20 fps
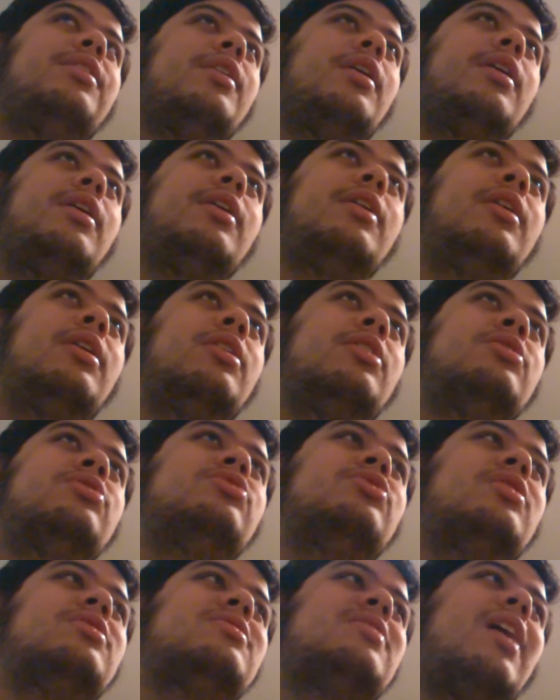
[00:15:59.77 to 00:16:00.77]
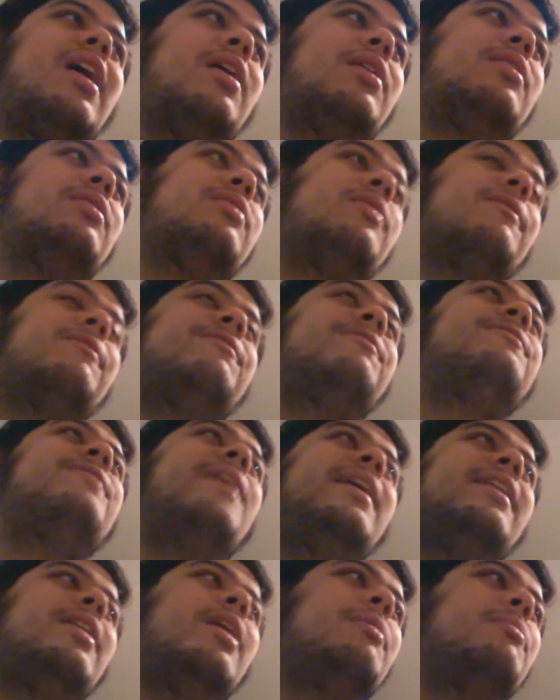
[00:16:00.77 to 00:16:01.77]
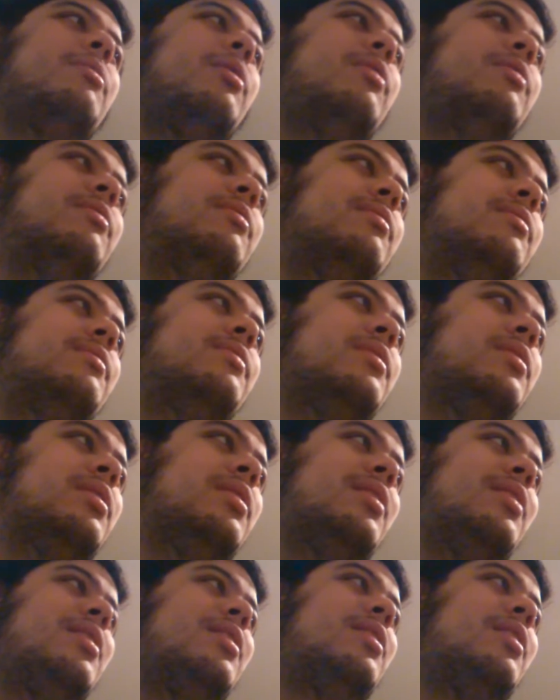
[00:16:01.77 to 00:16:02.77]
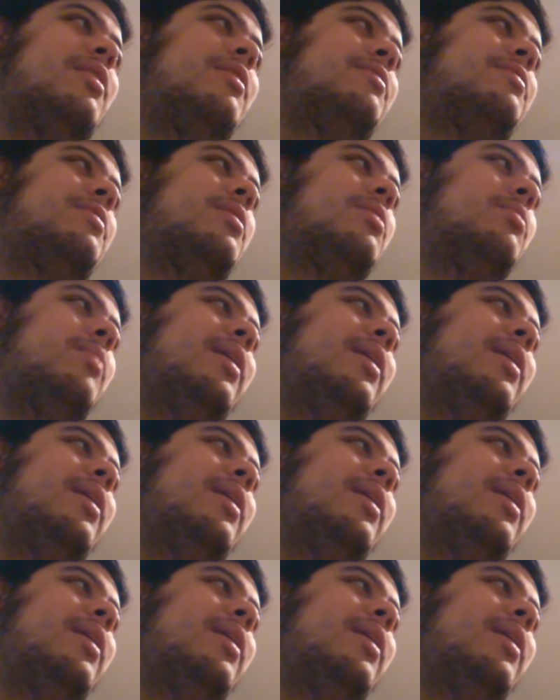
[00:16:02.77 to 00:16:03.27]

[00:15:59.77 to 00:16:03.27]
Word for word: the just how the venom of of uh,